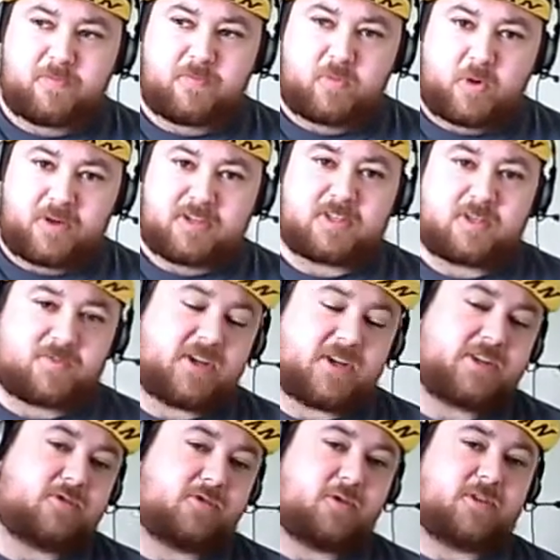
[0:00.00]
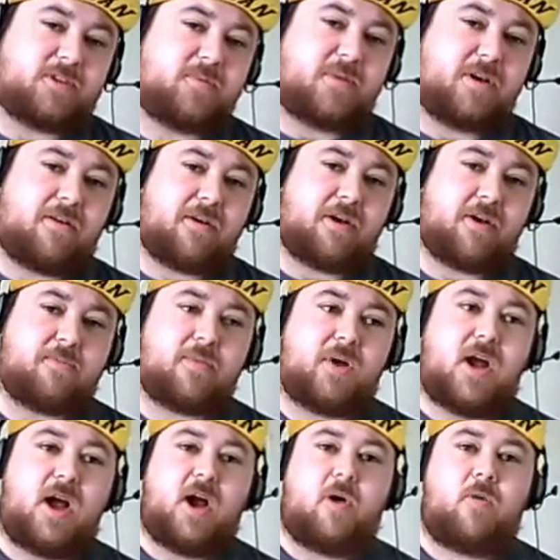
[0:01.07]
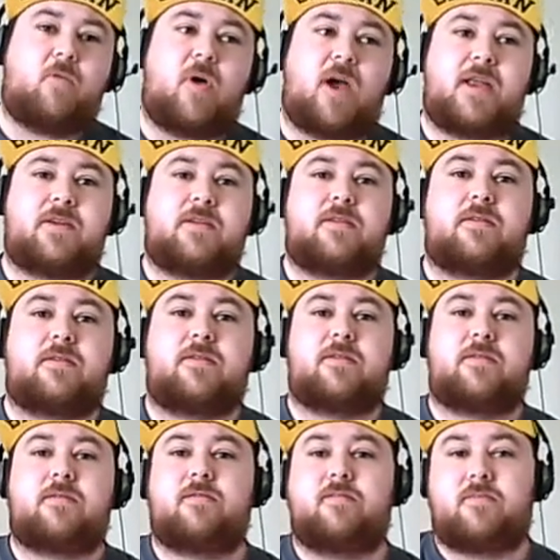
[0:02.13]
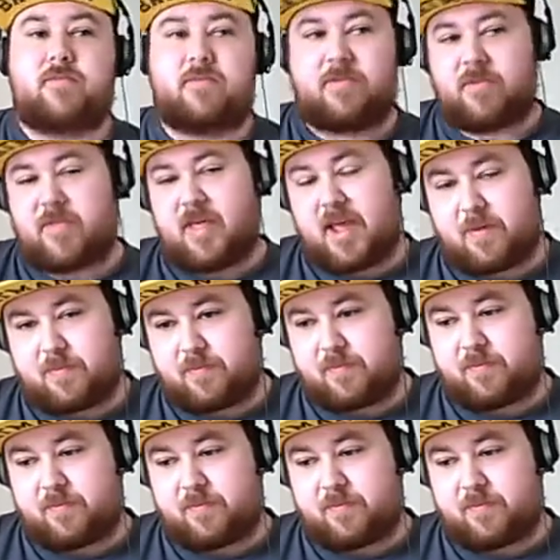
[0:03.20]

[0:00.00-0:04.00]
wanting to stay true to the Imperium when their